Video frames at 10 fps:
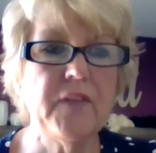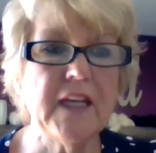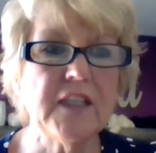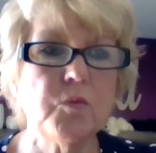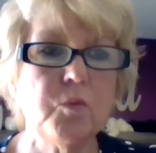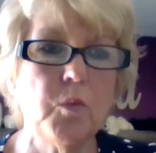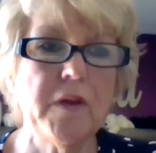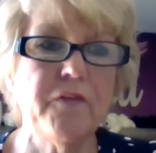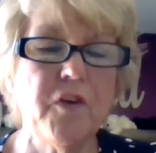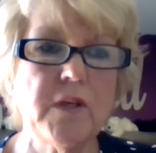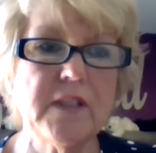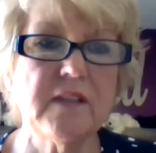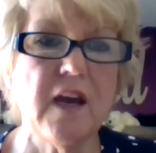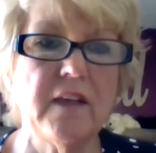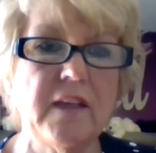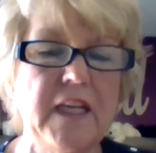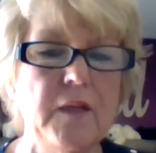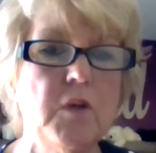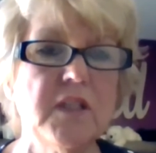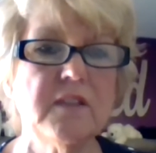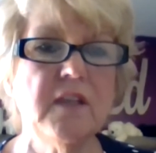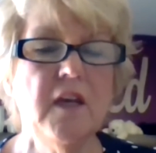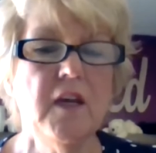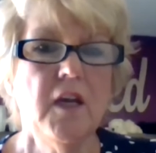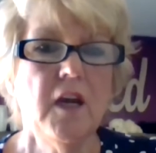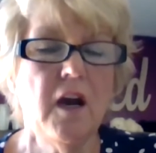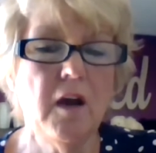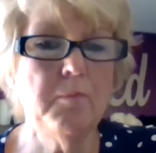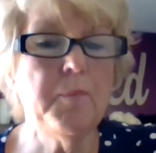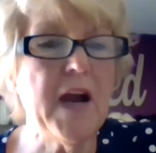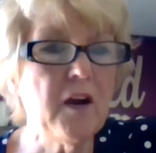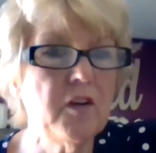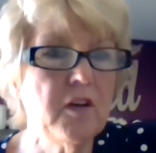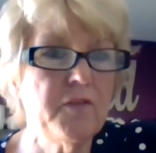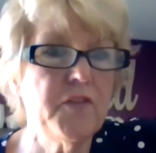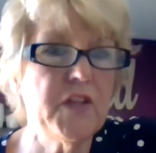that's what we focused on. He was part of